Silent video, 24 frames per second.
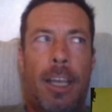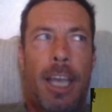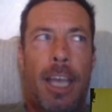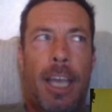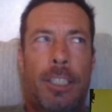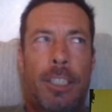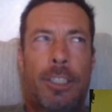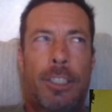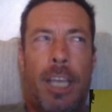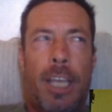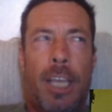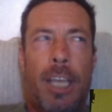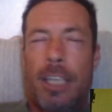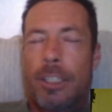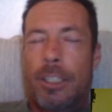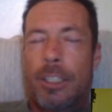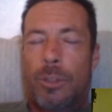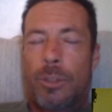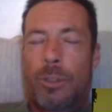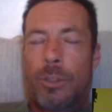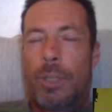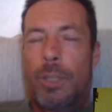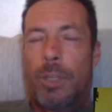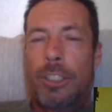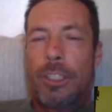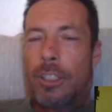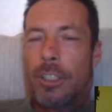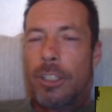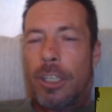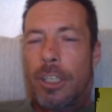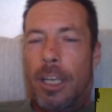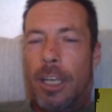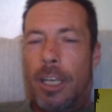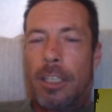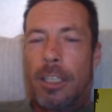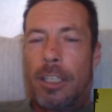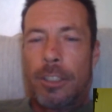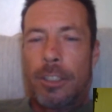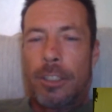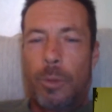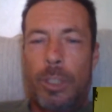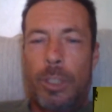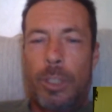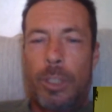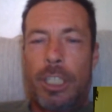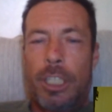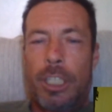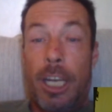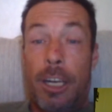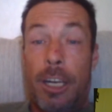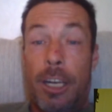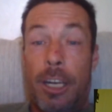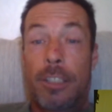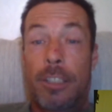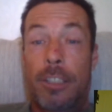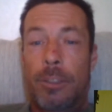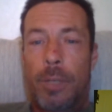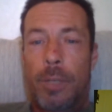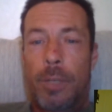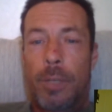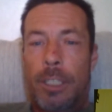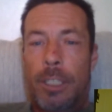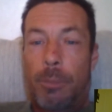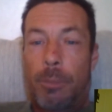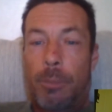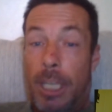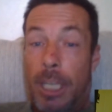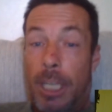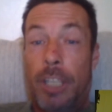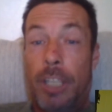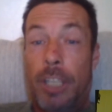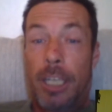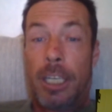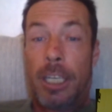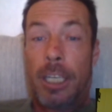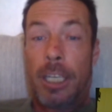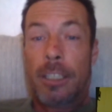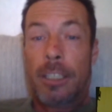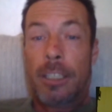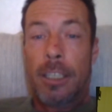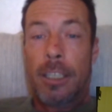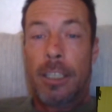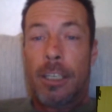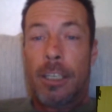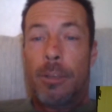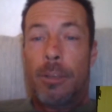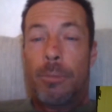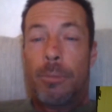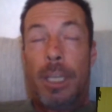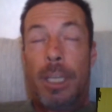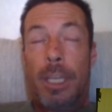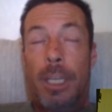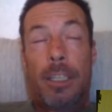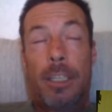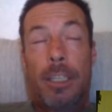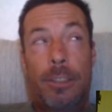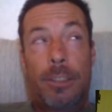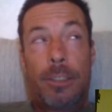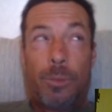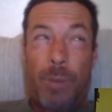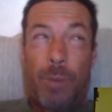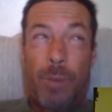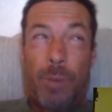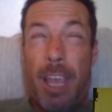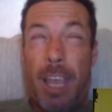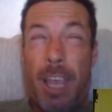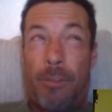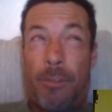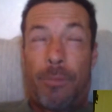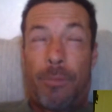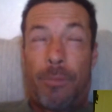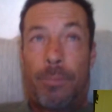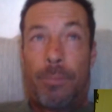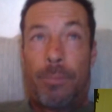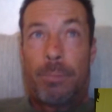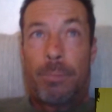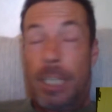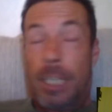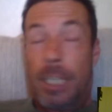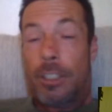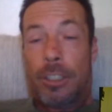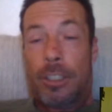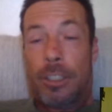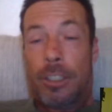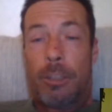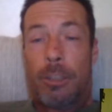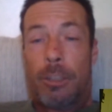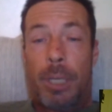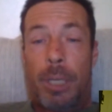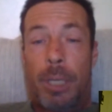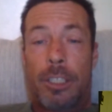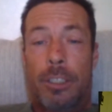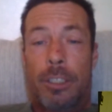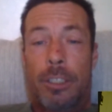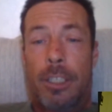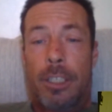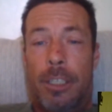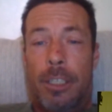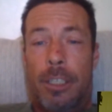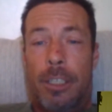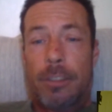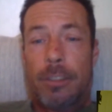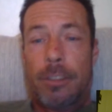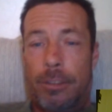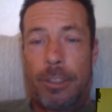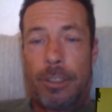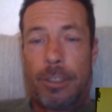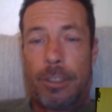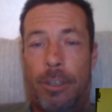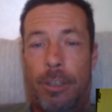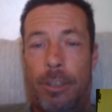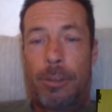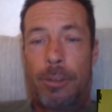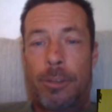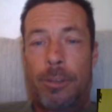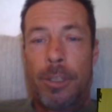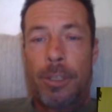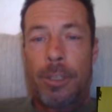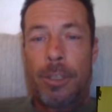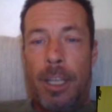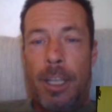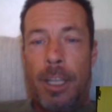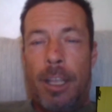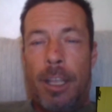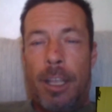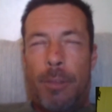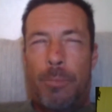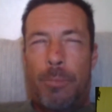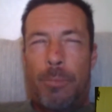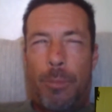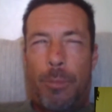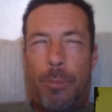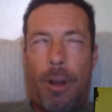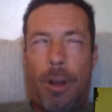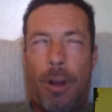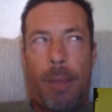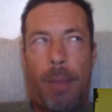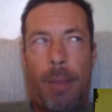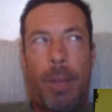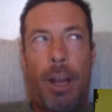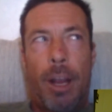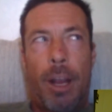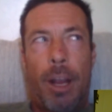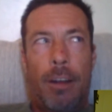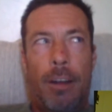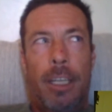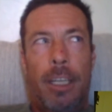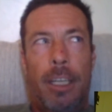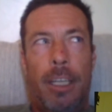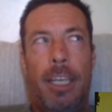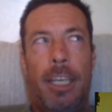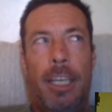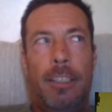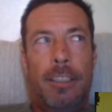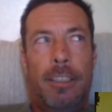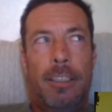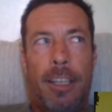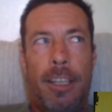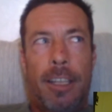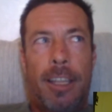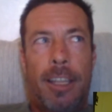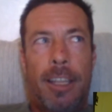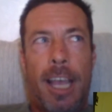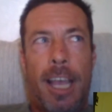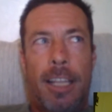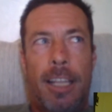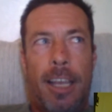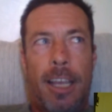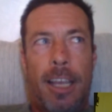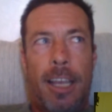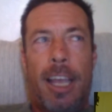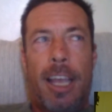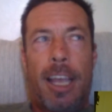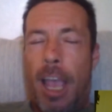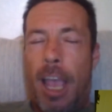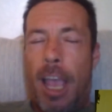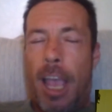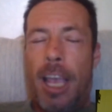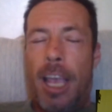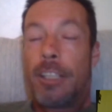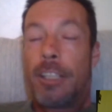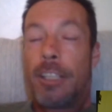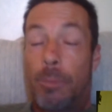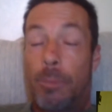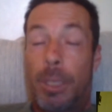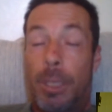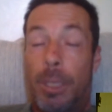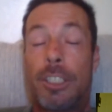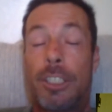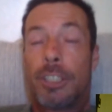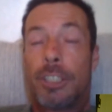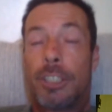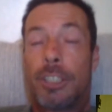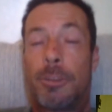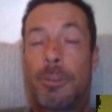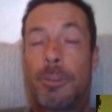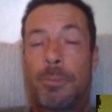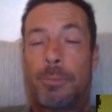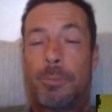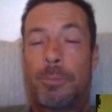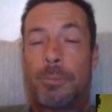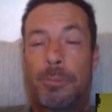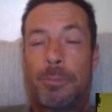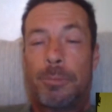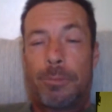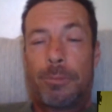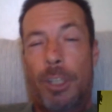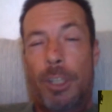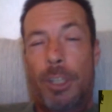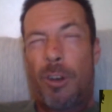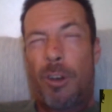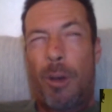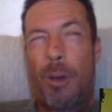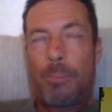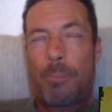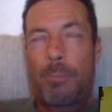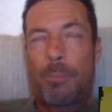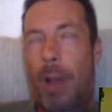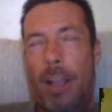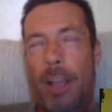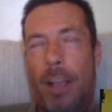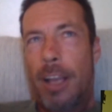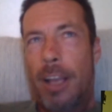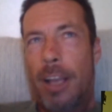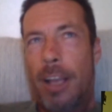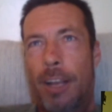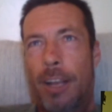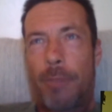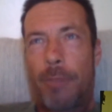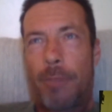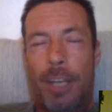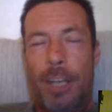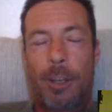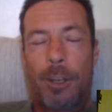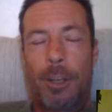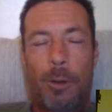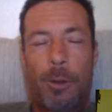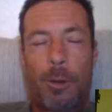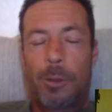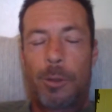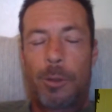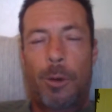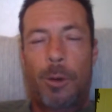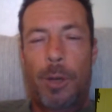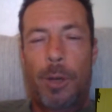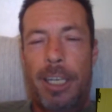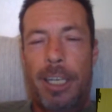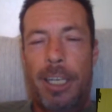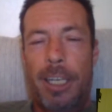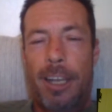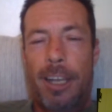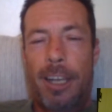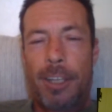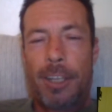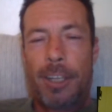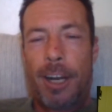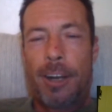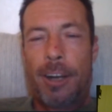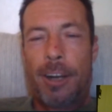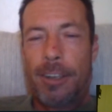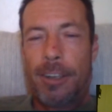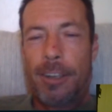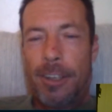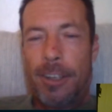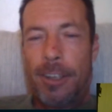I kind of switched gears and went to beach hunting because we have bunches of beaches here. So primarily that I hunt the beaches. So I'm probably not going to find a gold coin down there.